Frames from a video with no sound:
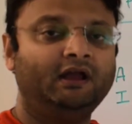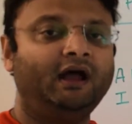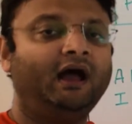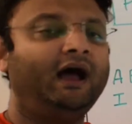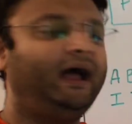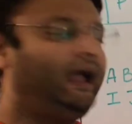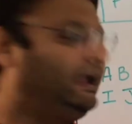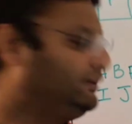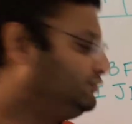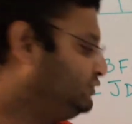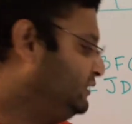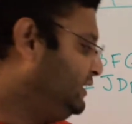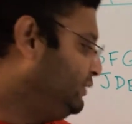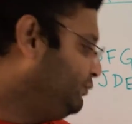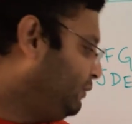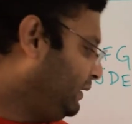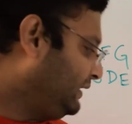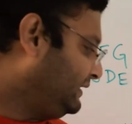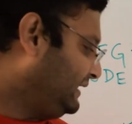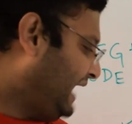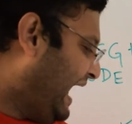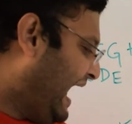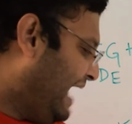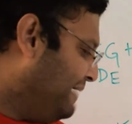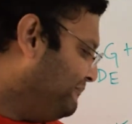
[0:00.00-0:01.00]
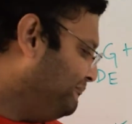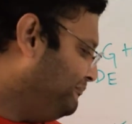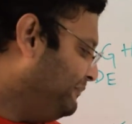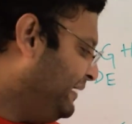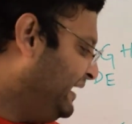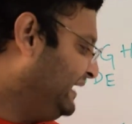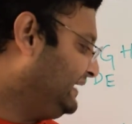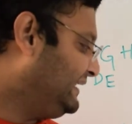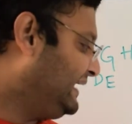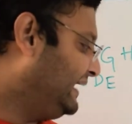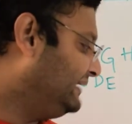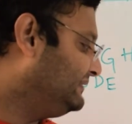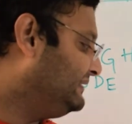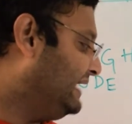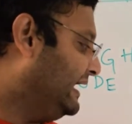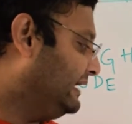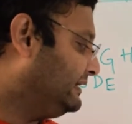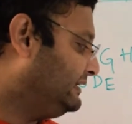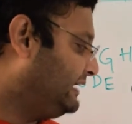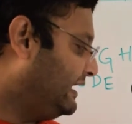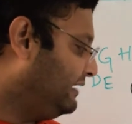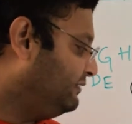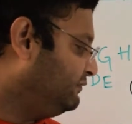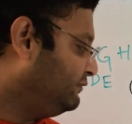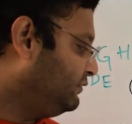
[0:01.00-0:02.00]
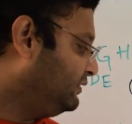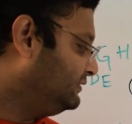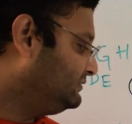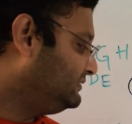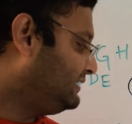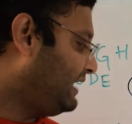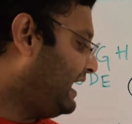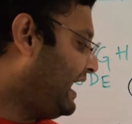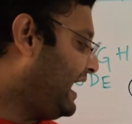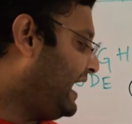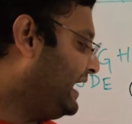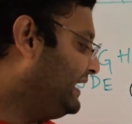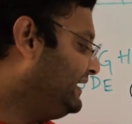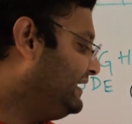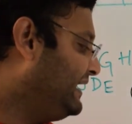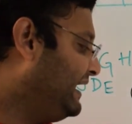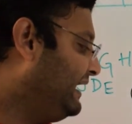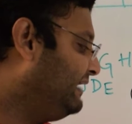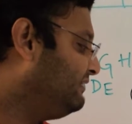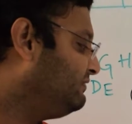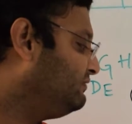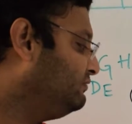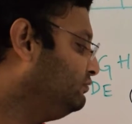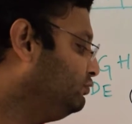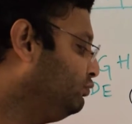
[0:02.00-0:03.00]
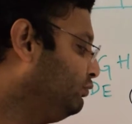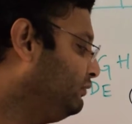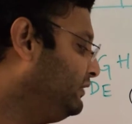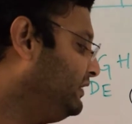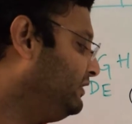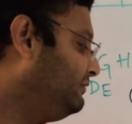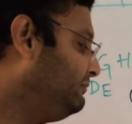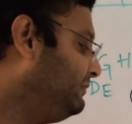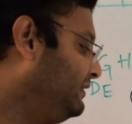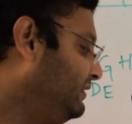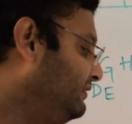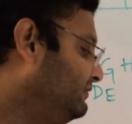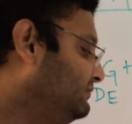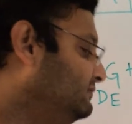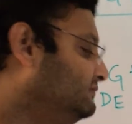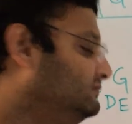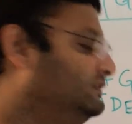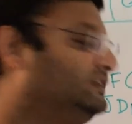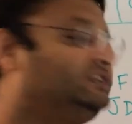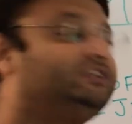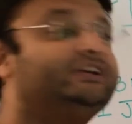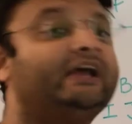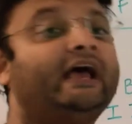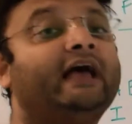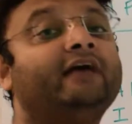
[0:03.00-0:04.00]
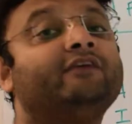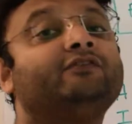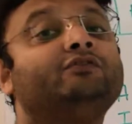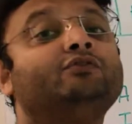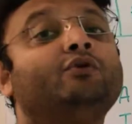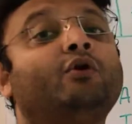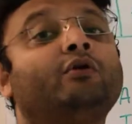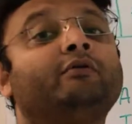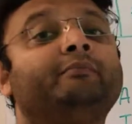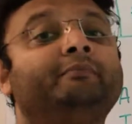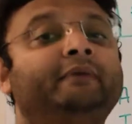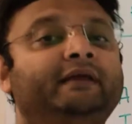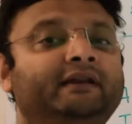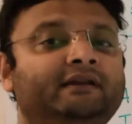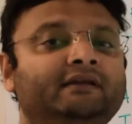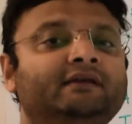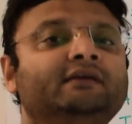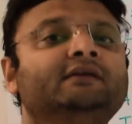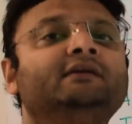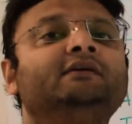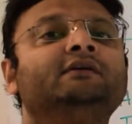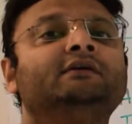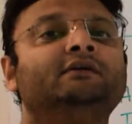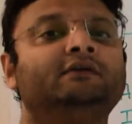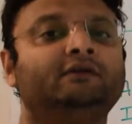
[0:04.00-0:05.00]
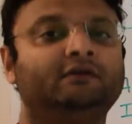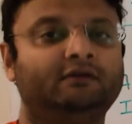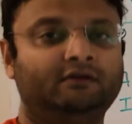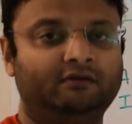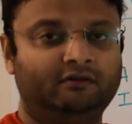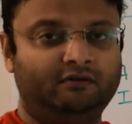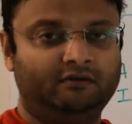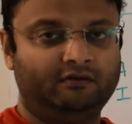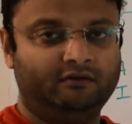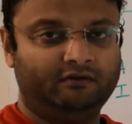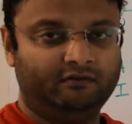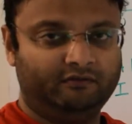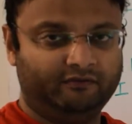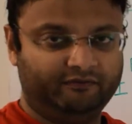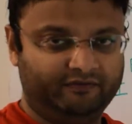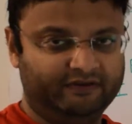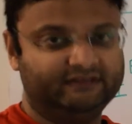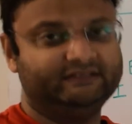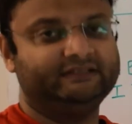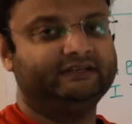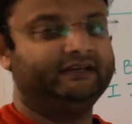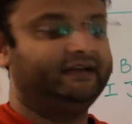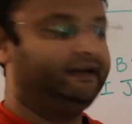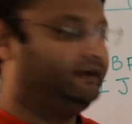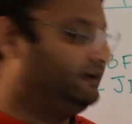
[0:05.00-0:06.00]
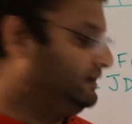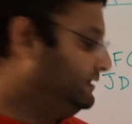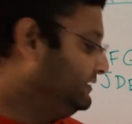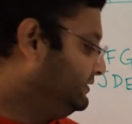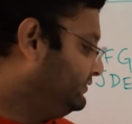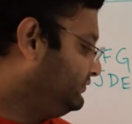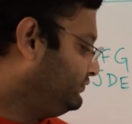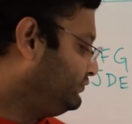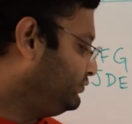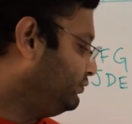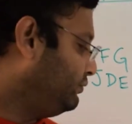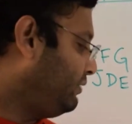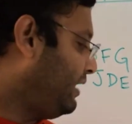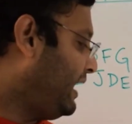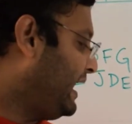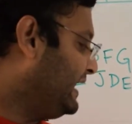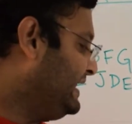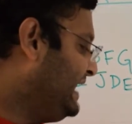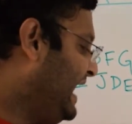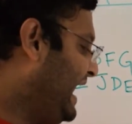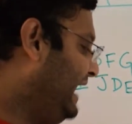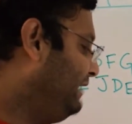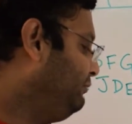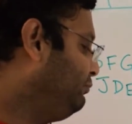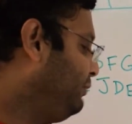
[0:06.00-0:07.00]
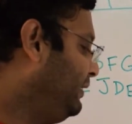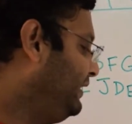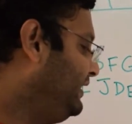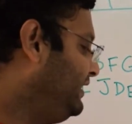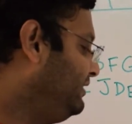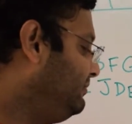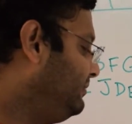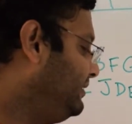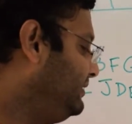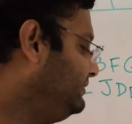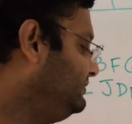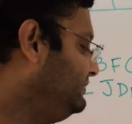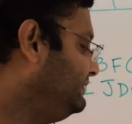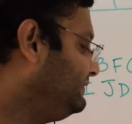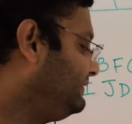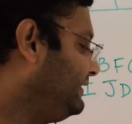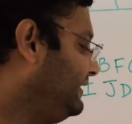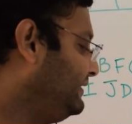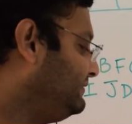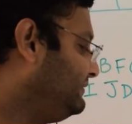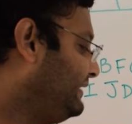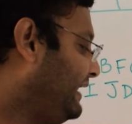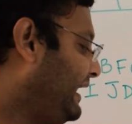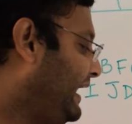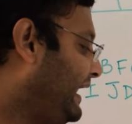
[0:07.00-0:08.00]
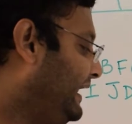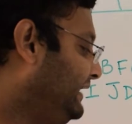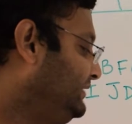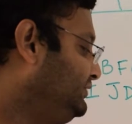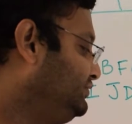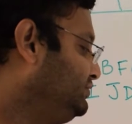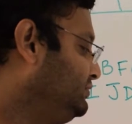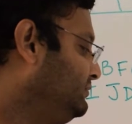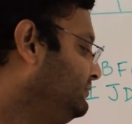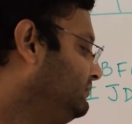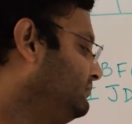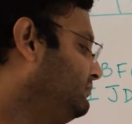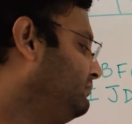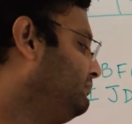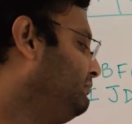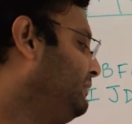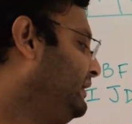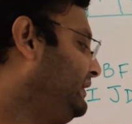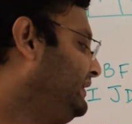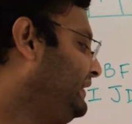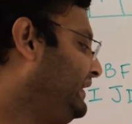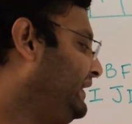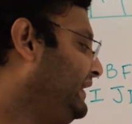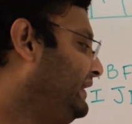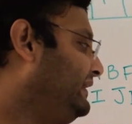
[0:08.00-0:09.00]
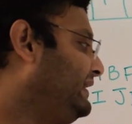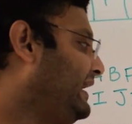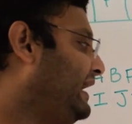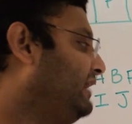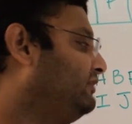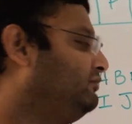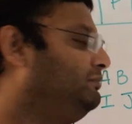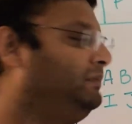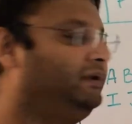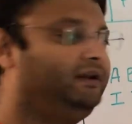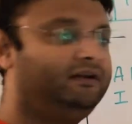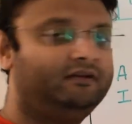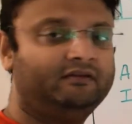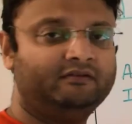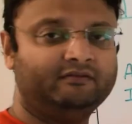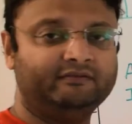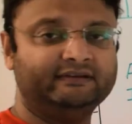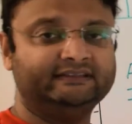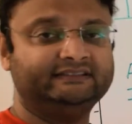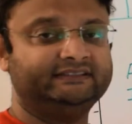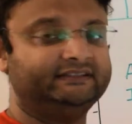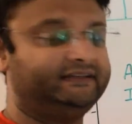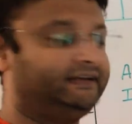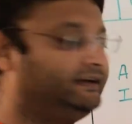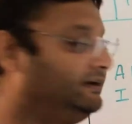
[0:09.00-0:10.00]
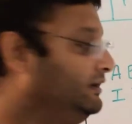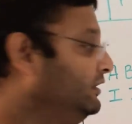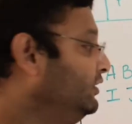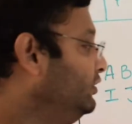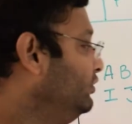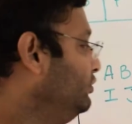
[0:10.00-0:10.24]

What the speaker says: Actually what I meant at that time was I has no neighbor which has not been visited. So I had one neighbor in this case H, but it has been visited.